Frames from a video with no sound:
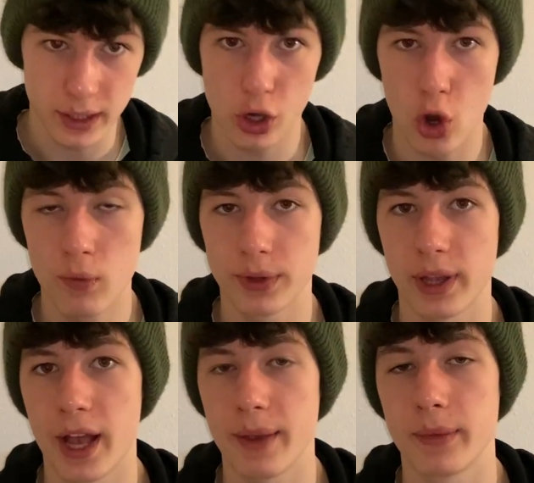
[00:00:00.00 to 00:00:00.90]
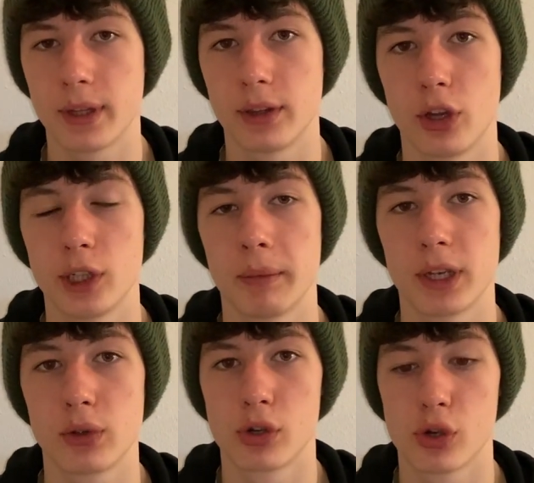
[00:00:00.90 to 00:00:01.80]
over time does
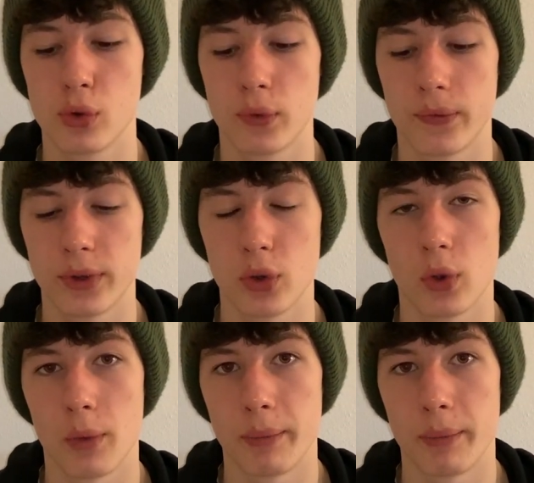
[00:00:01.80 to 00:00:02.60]
make your shoe feel a bit